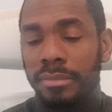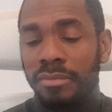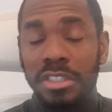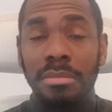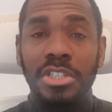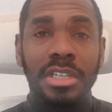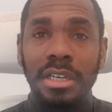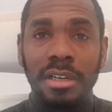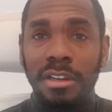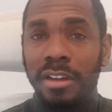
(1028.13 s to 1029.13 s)
Vitamin
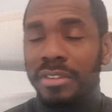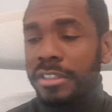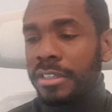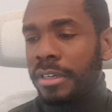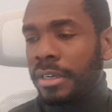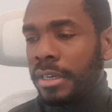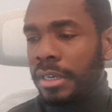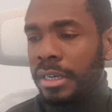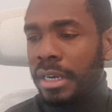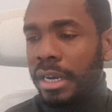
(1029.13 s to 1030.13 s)
C, I love it.
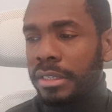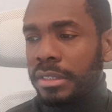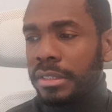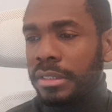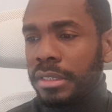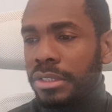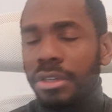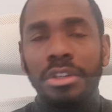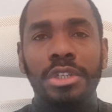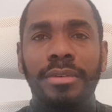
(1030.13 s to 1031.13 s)
And it's so
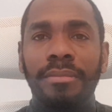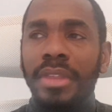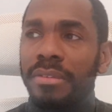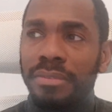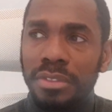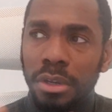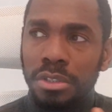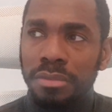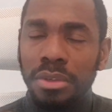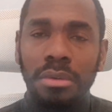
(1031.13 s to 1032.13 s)
useful. If for
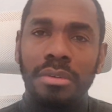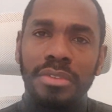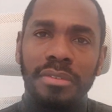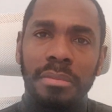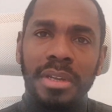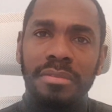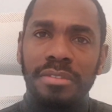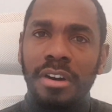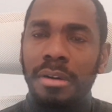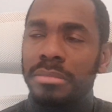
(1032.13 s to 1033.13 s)
those of you who have never been on
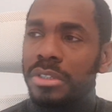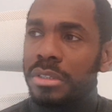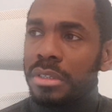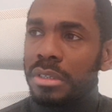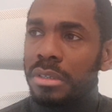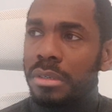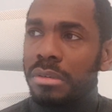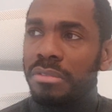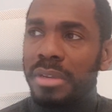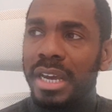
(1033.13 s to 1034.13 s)
farms or
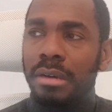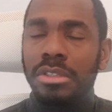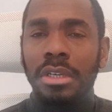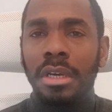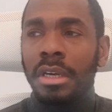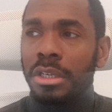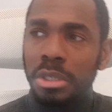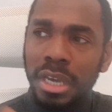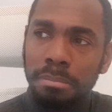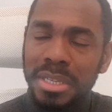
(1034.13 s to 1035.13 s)
who've been out,
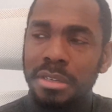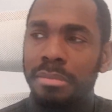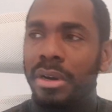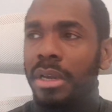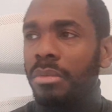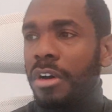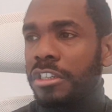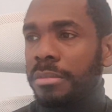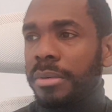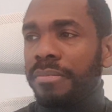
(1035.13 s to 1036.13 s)
you get bitten by a
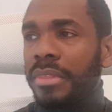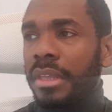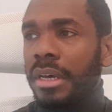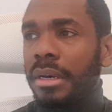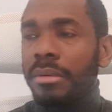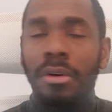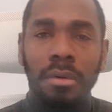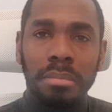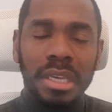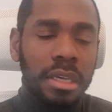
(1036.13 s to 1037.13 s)
wasp
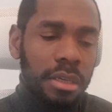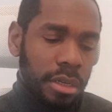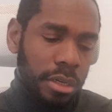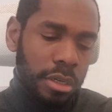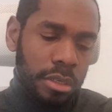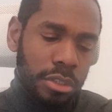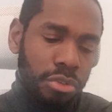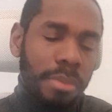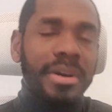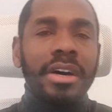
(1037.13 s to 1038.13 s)
or a bee, you
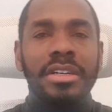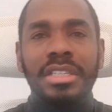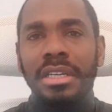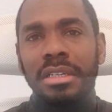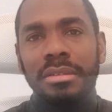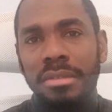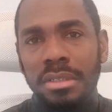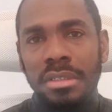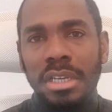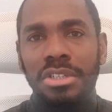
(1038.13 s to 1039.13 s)
drop iodine,
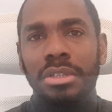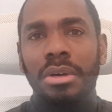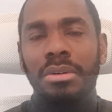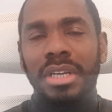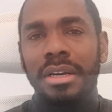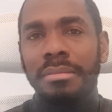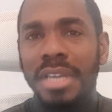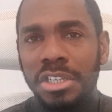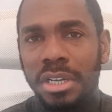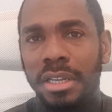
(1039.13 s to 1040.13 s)
the issue goes out
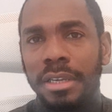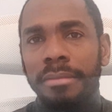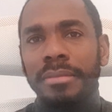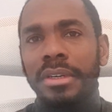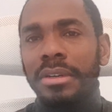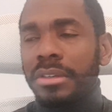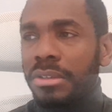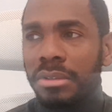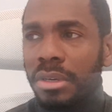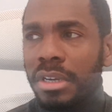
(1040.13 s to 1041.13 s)
immediately. You
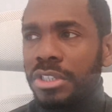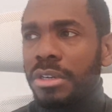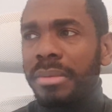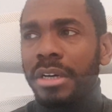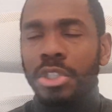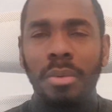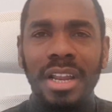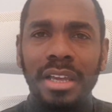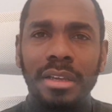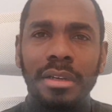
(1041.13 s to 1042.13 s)
know, no issue about
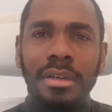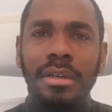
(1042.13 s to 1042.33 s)
swelling